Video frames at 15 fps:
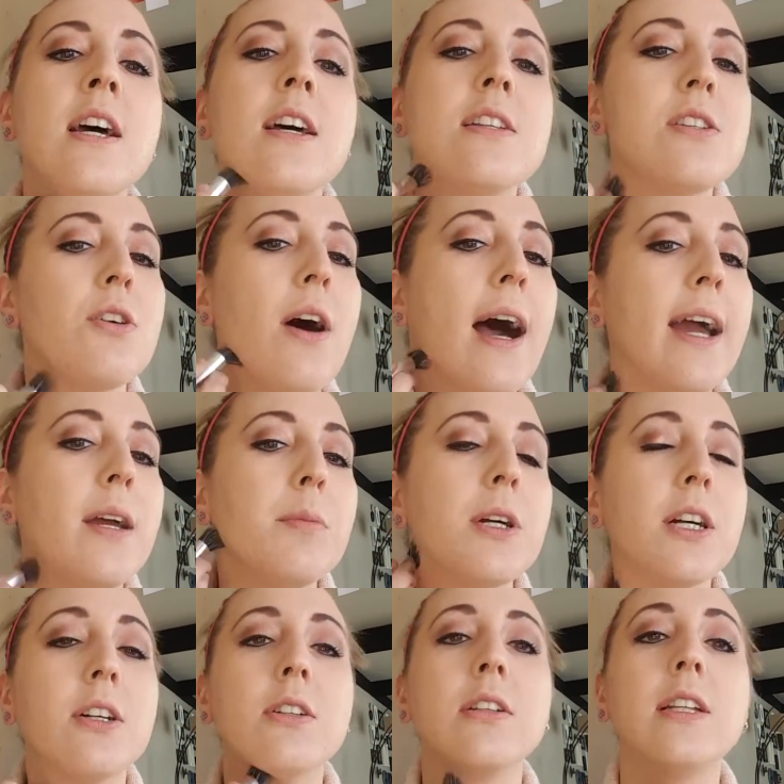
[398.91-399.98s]
so I am
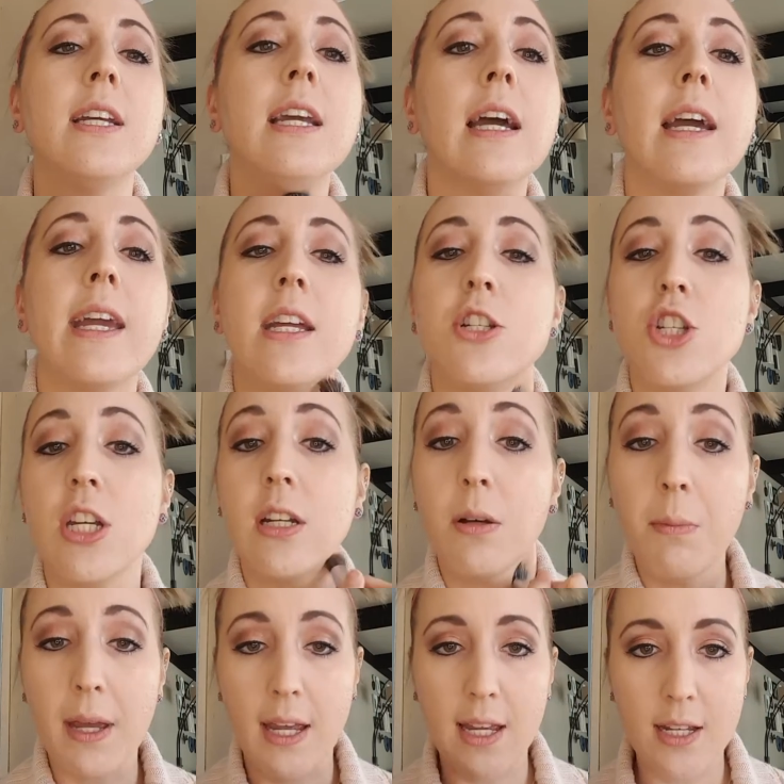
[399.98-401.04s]
currently a Gina
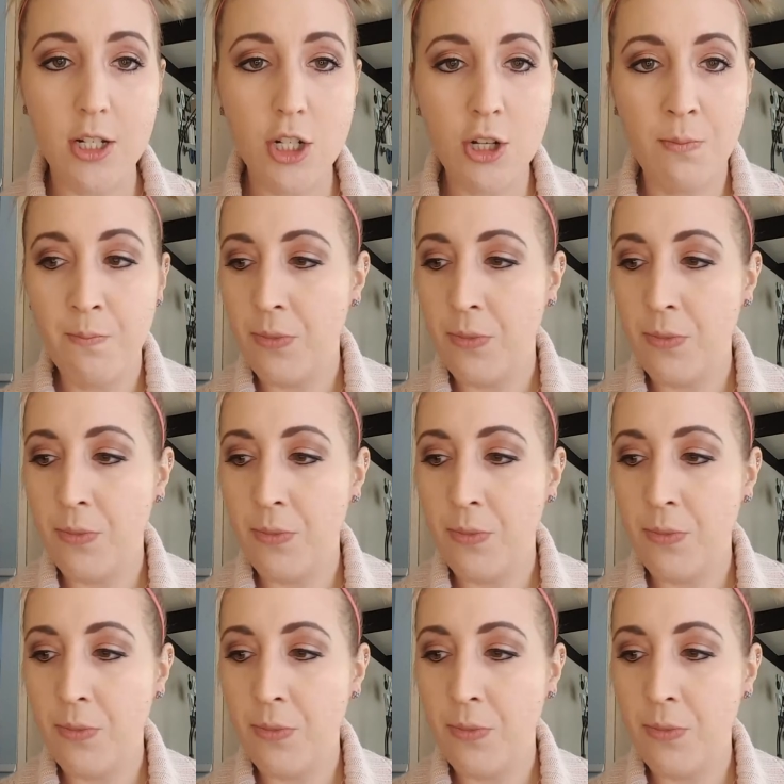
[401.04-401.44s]
Beige,